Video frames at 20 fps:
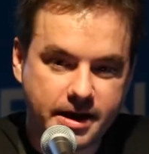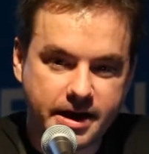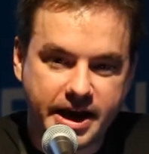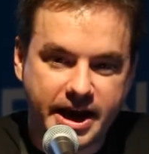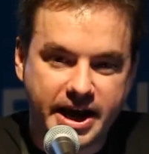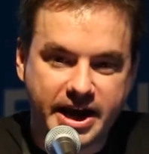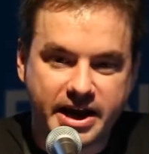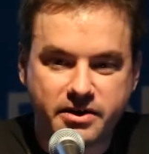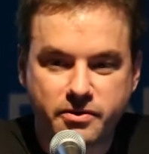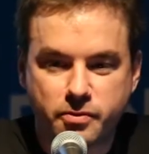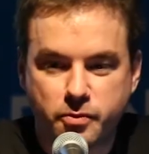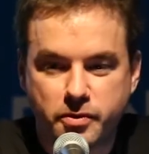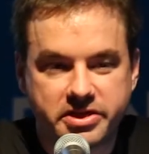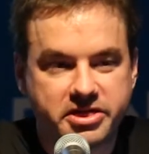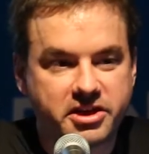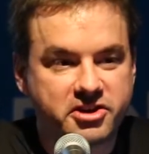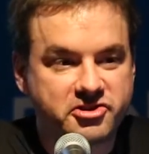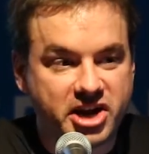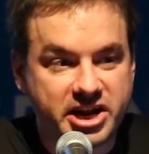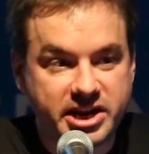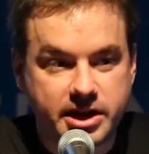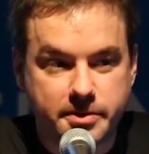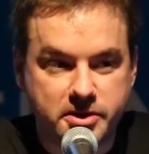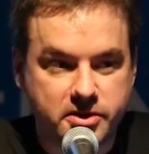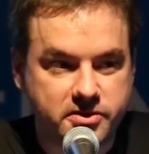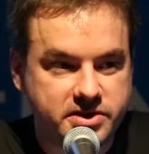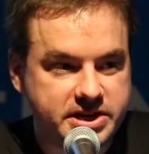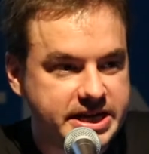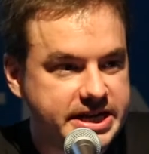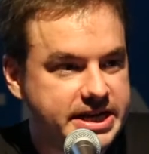And with the
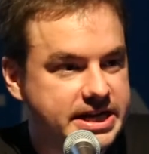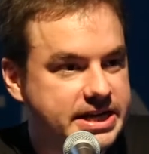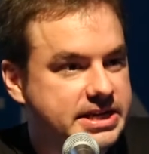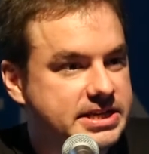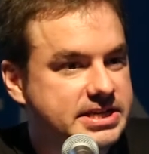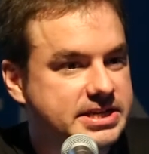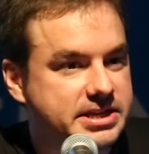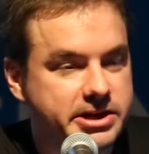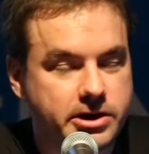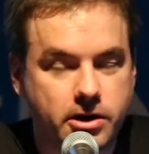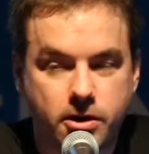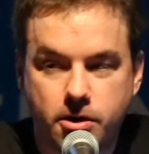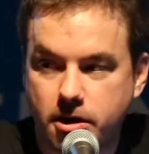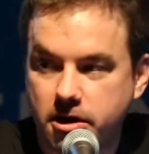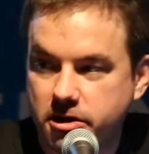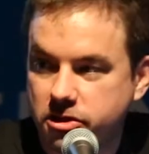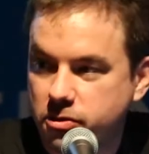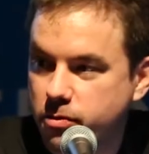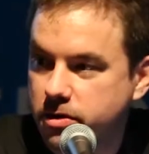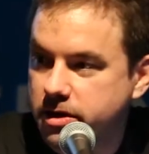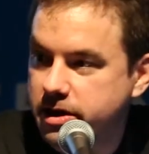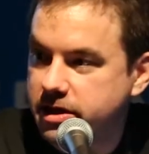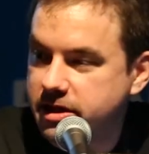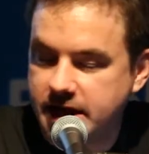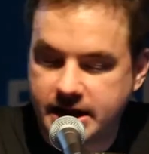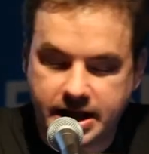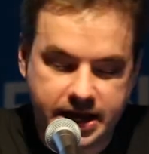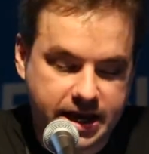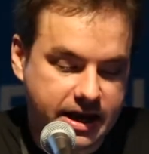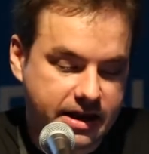JWTs and the OAuth work
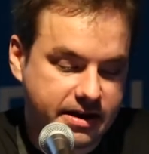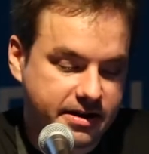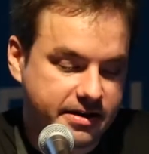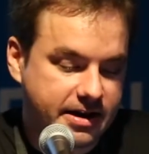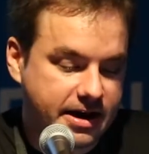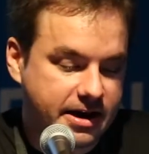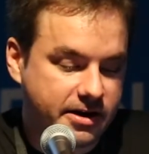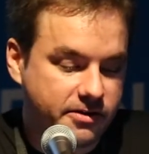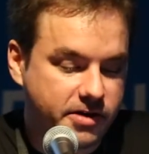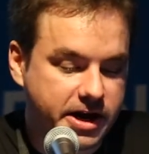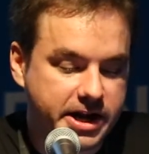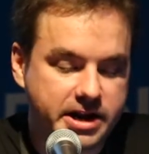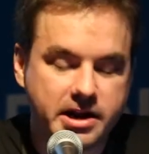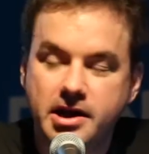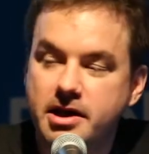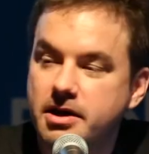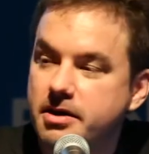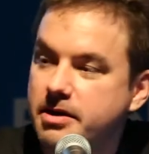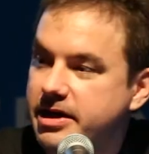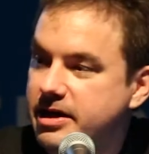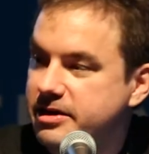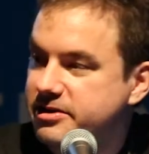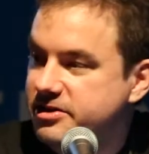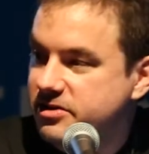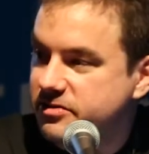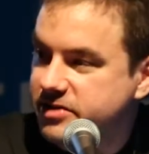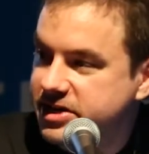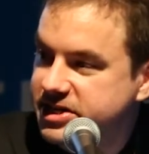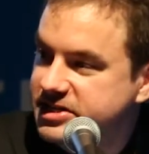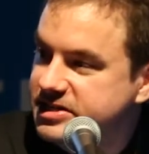that I hinted at, right,
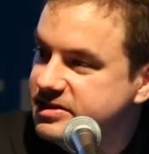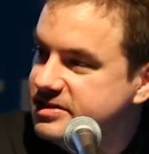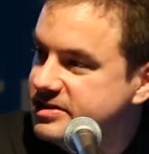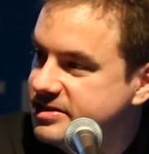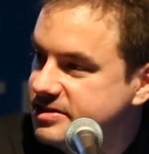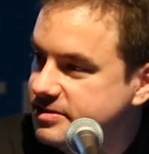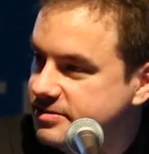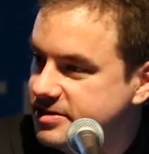integrations.